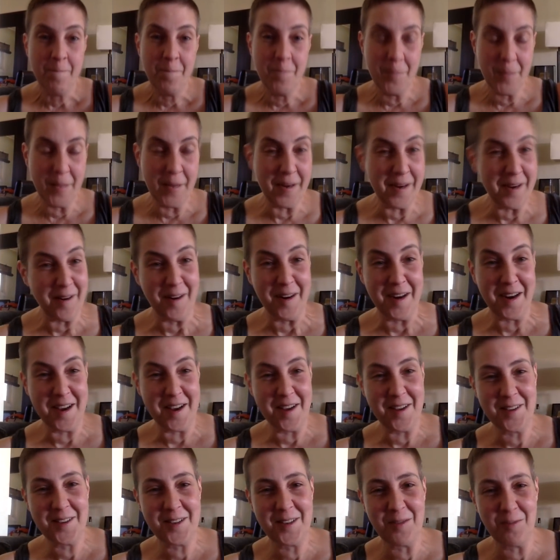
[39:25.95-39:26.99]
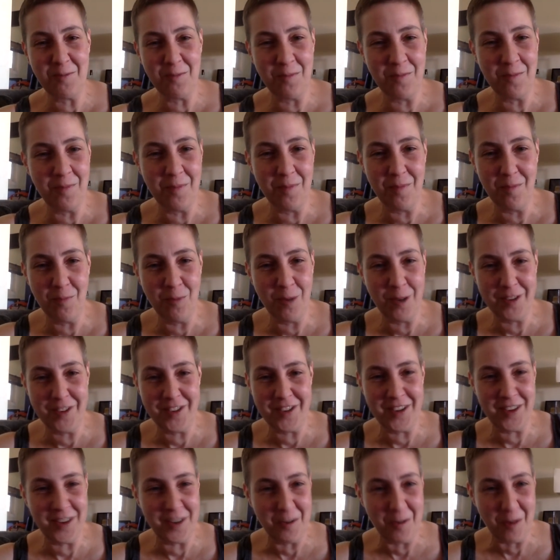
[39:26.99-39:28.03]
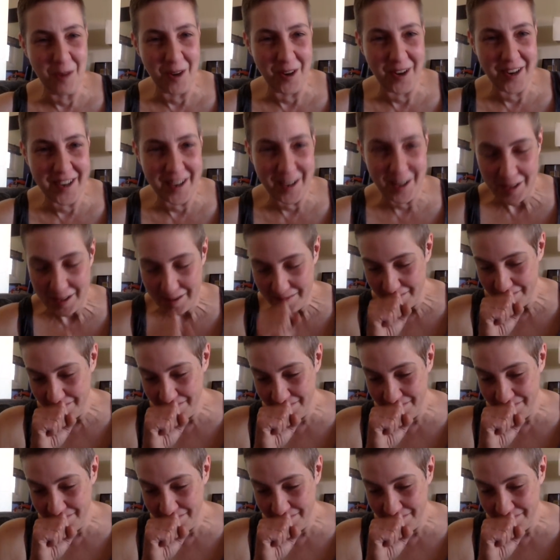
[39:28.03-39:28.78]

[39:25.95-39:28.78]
and then Harry asks, "What's a URL?"